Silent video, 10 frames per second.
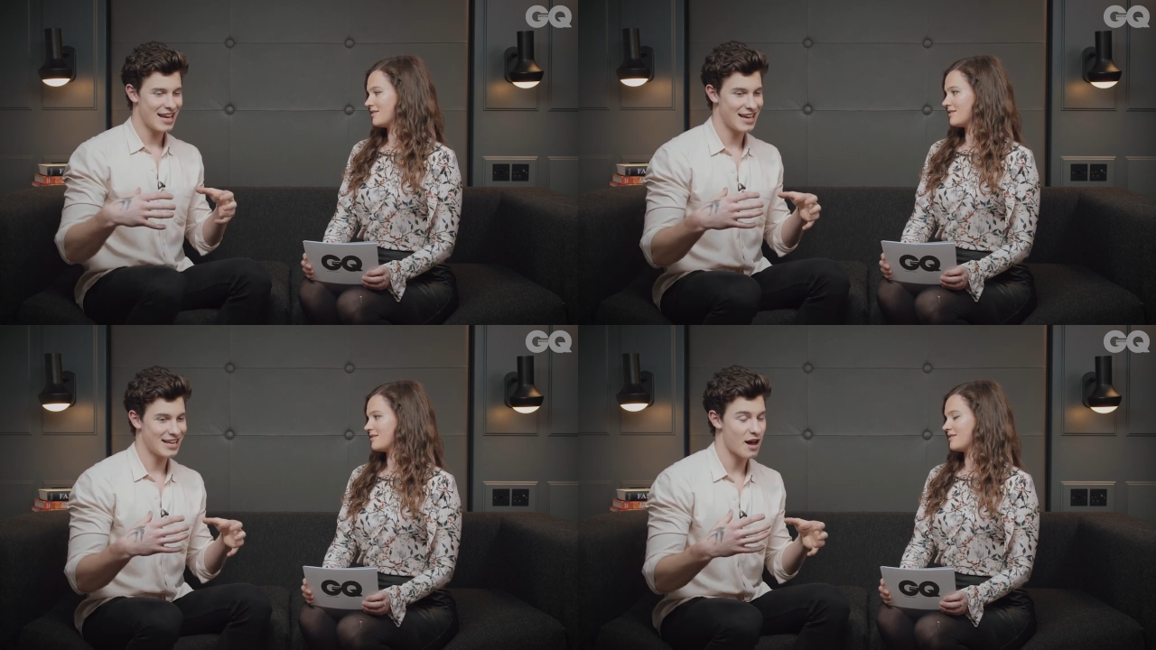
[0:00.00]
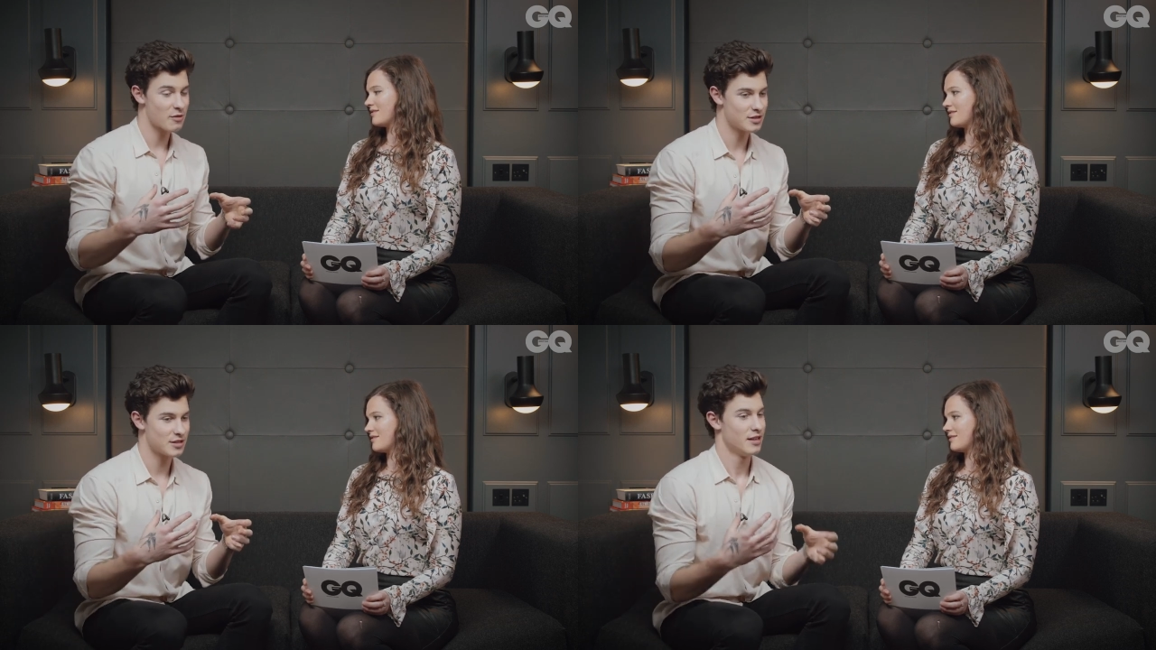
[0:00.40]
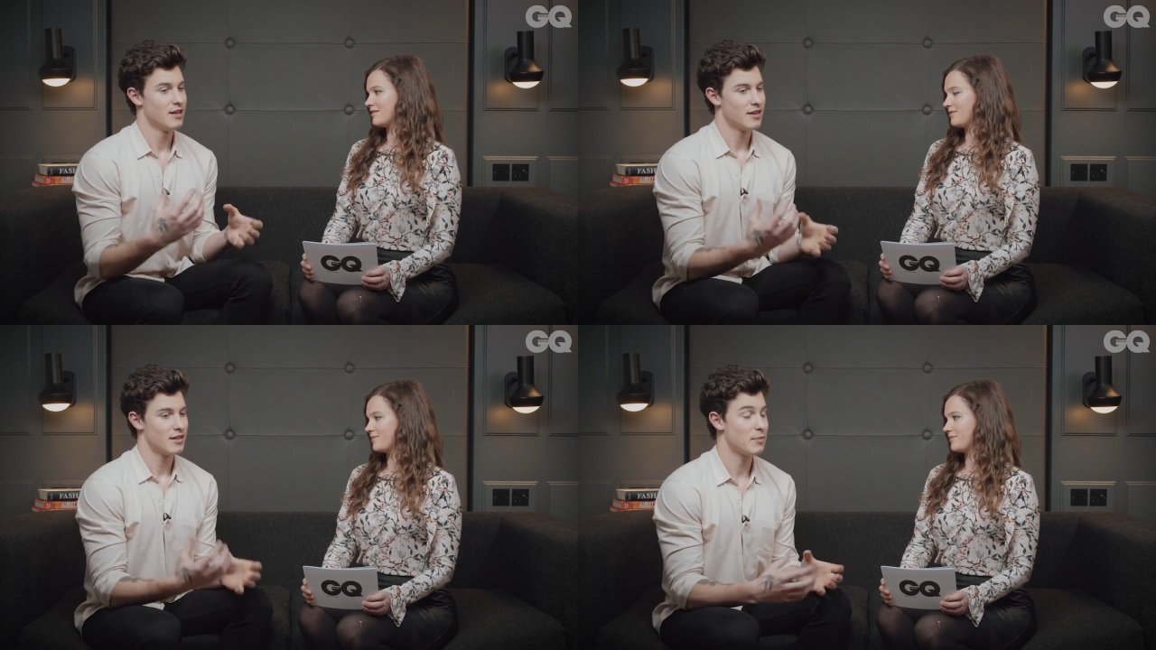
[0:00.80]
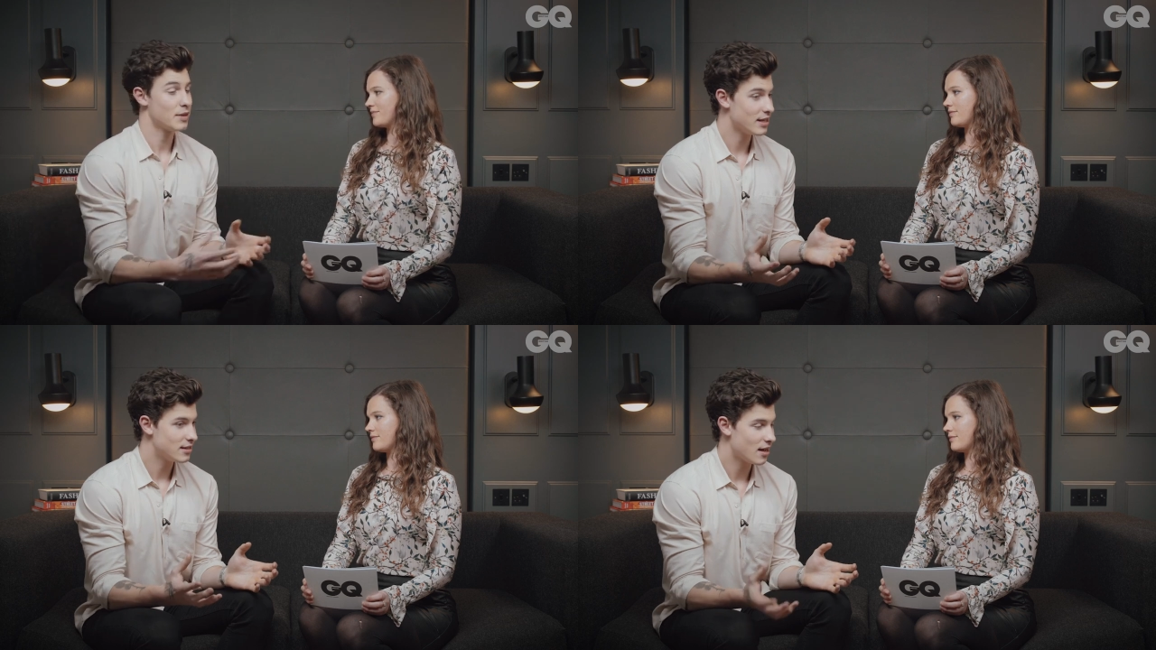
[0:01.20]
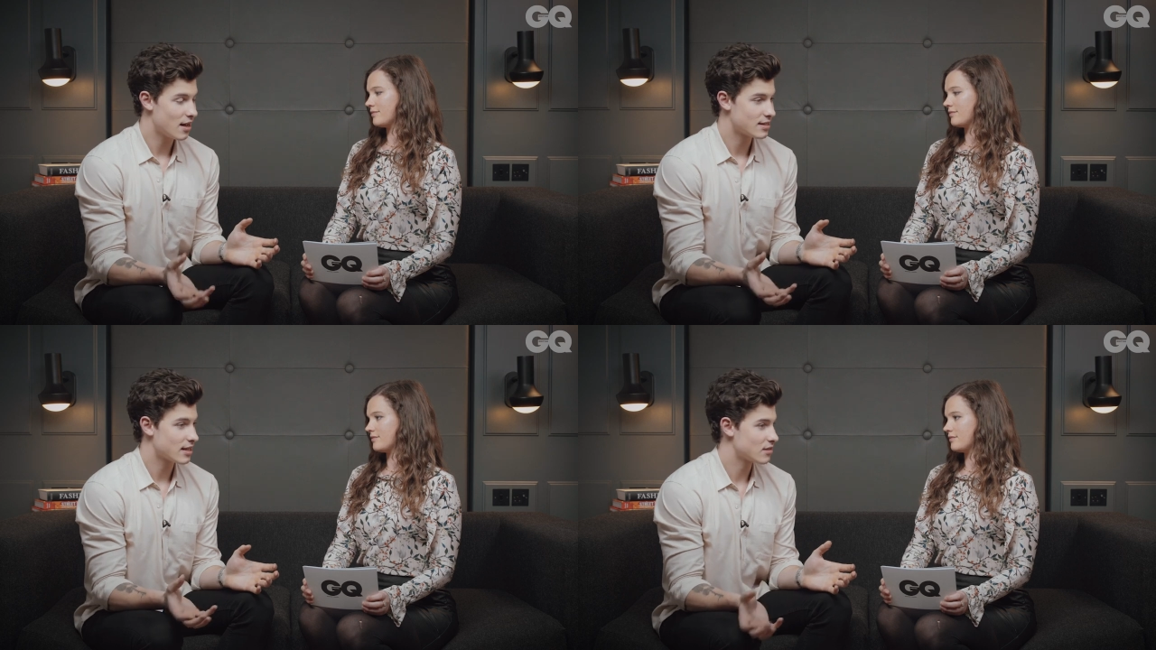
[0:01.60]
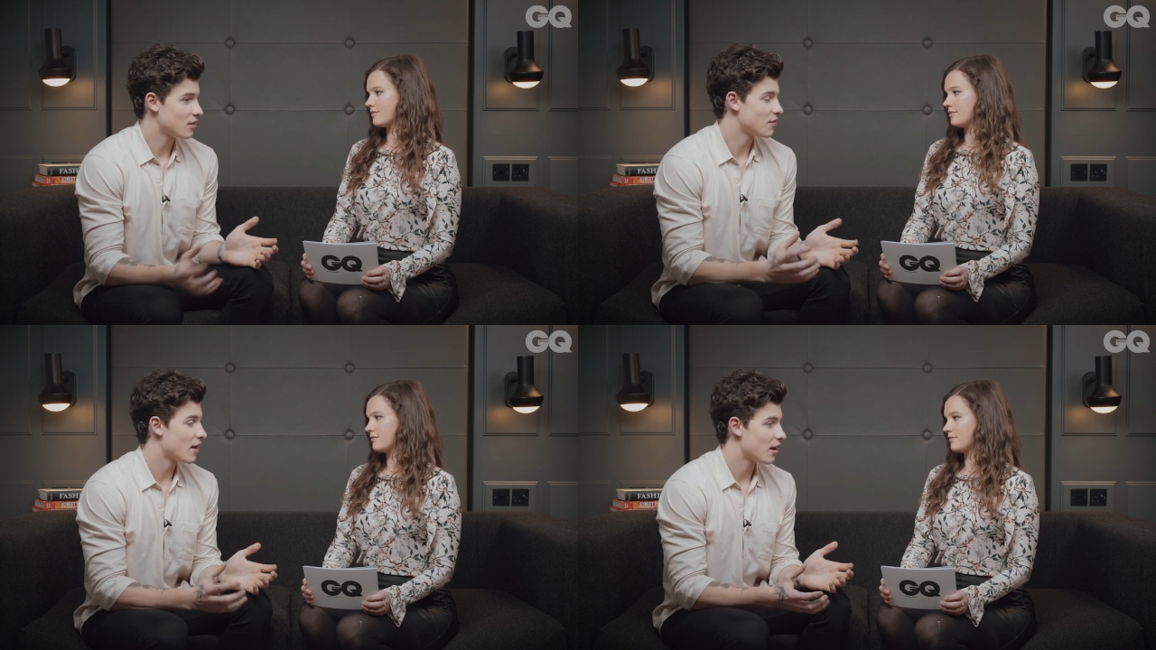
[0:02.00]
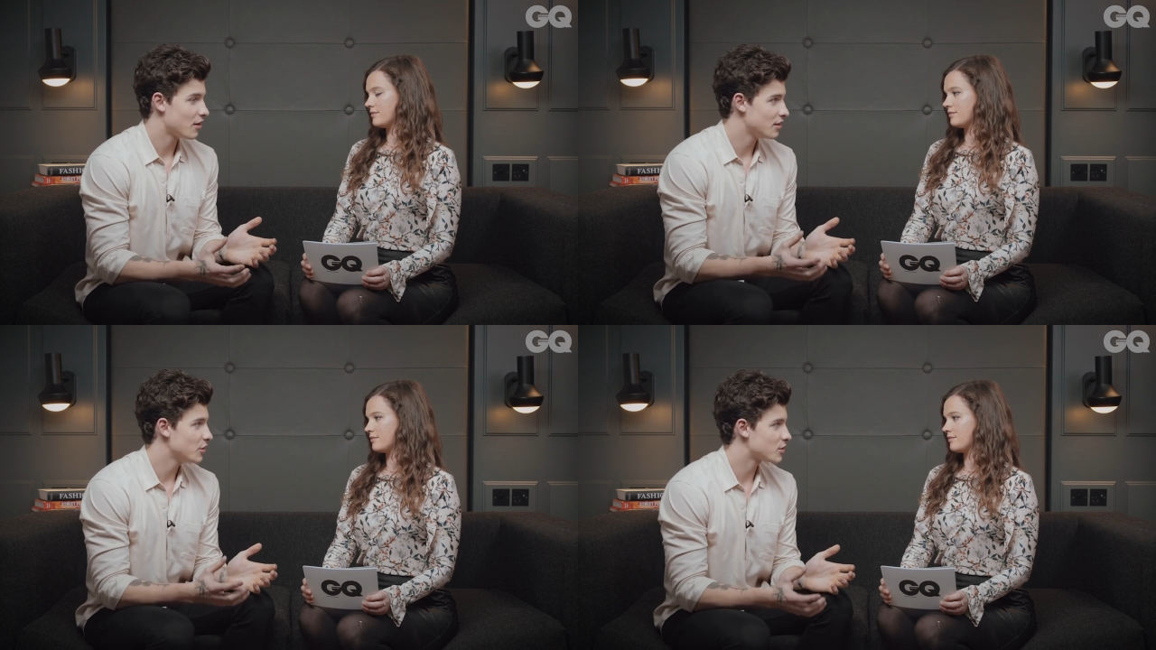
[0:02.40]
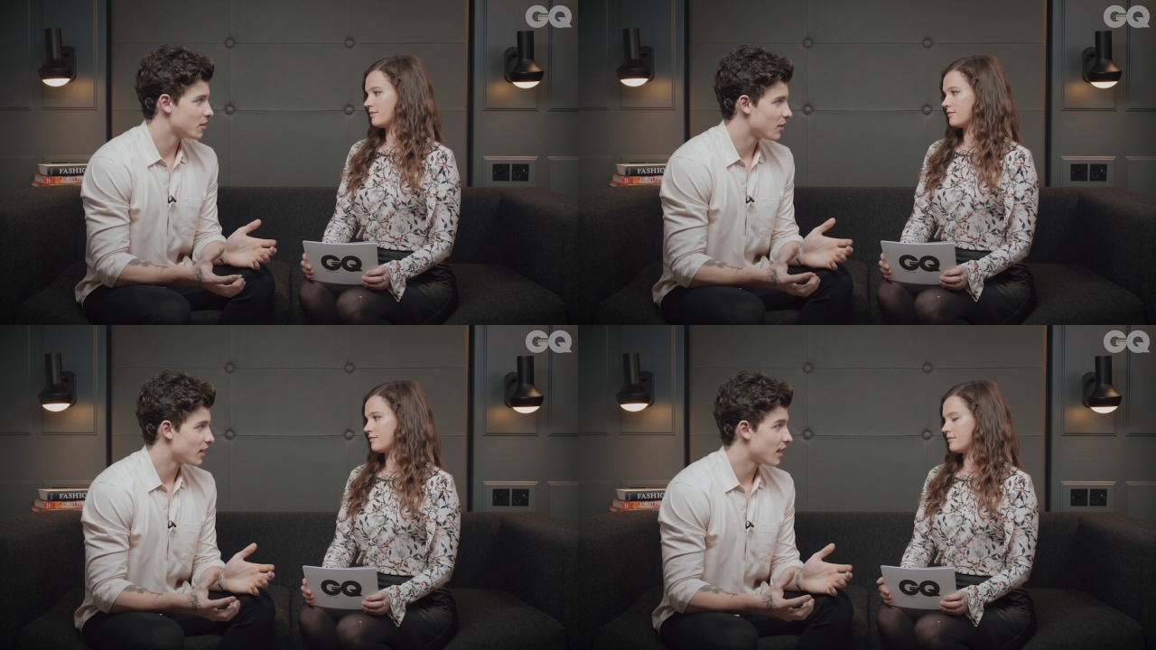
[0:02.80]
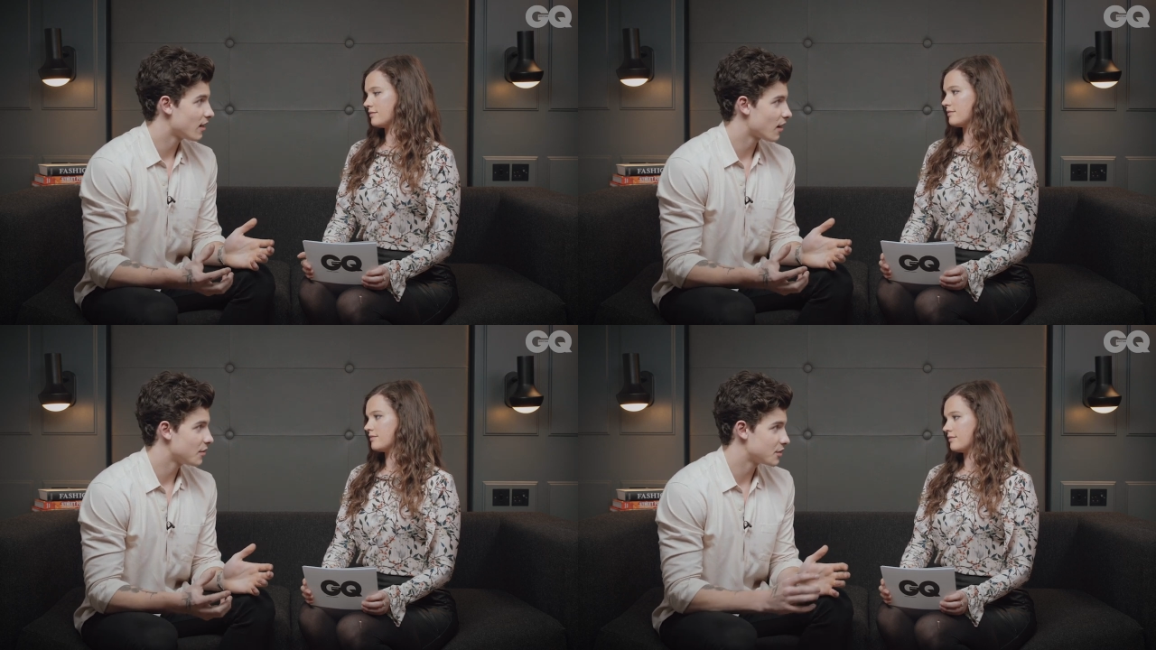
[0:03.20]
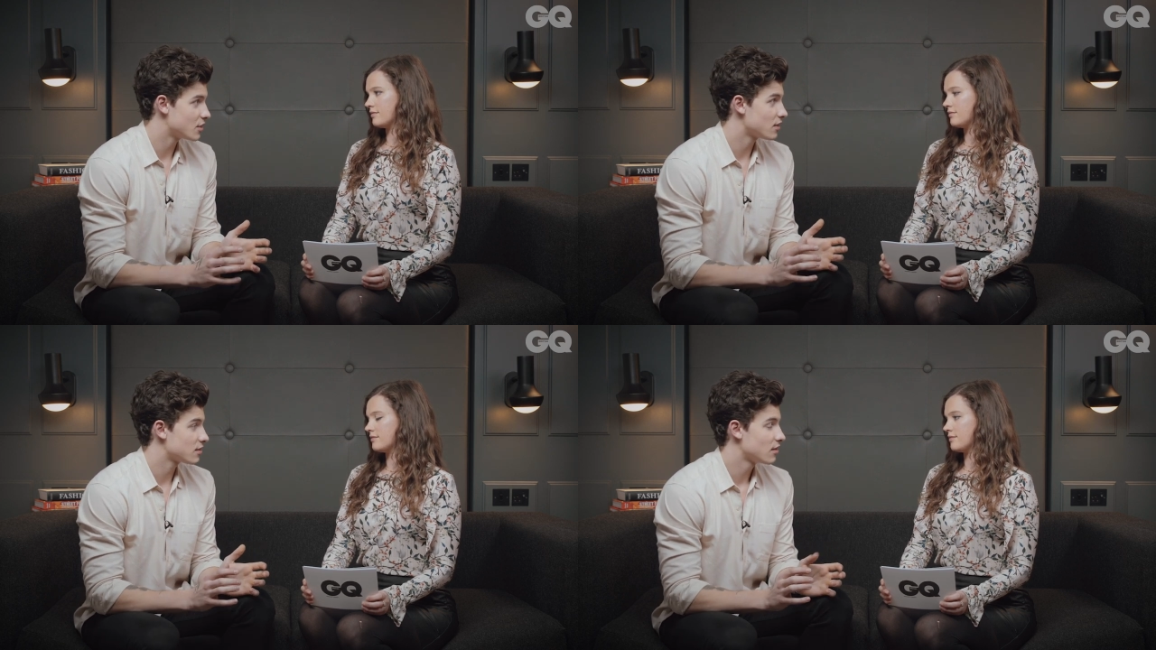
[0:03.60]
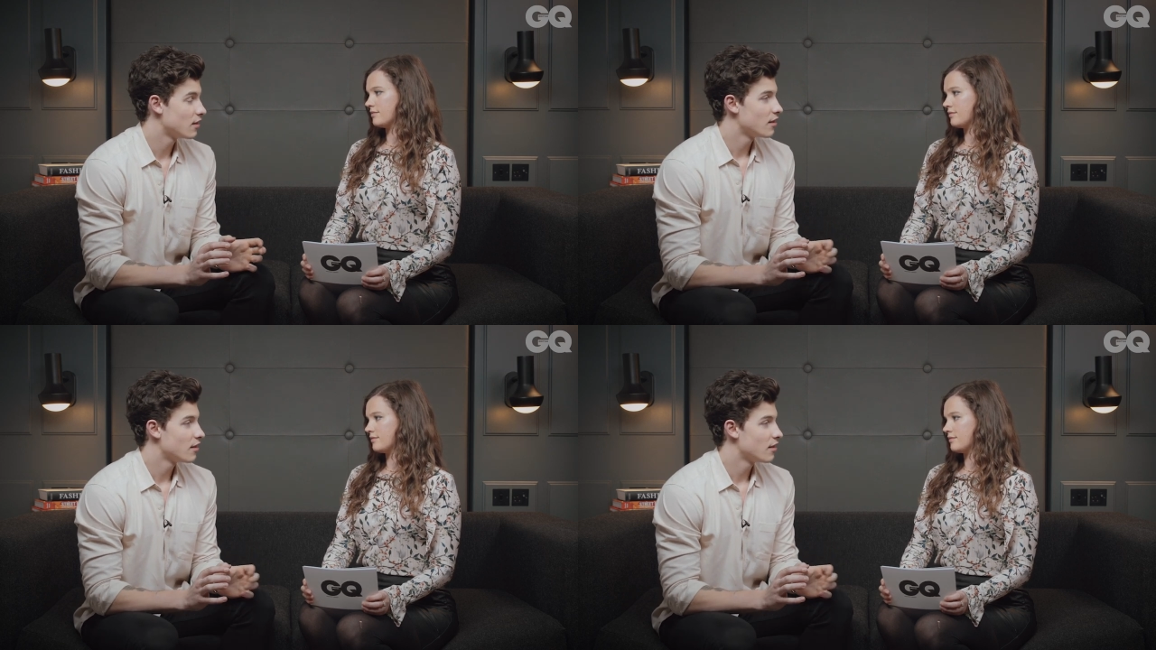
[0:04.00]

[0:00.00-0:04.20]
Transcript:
Speaker 1: and I was, they played uh, Sex on Fire and You Somebody, and I was just